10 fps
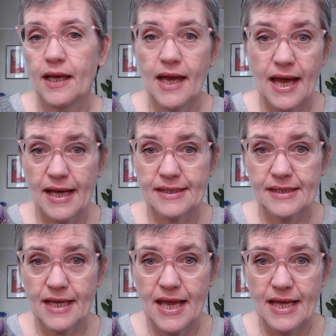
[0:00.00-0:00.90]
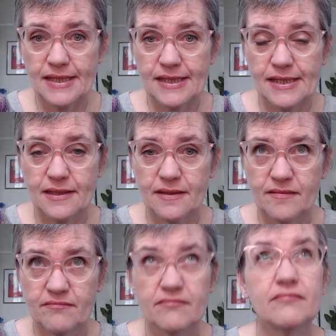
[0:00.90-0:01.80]
And it's,
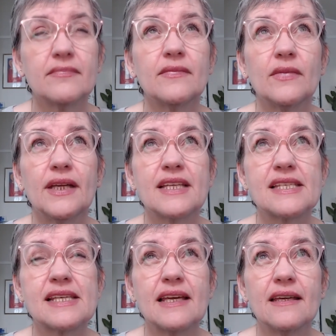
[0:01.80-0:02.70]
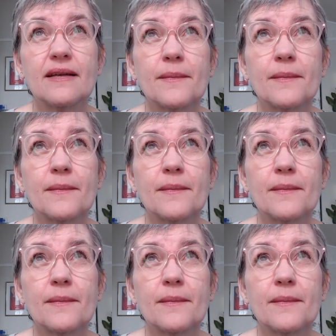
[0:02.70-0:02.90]
let's see,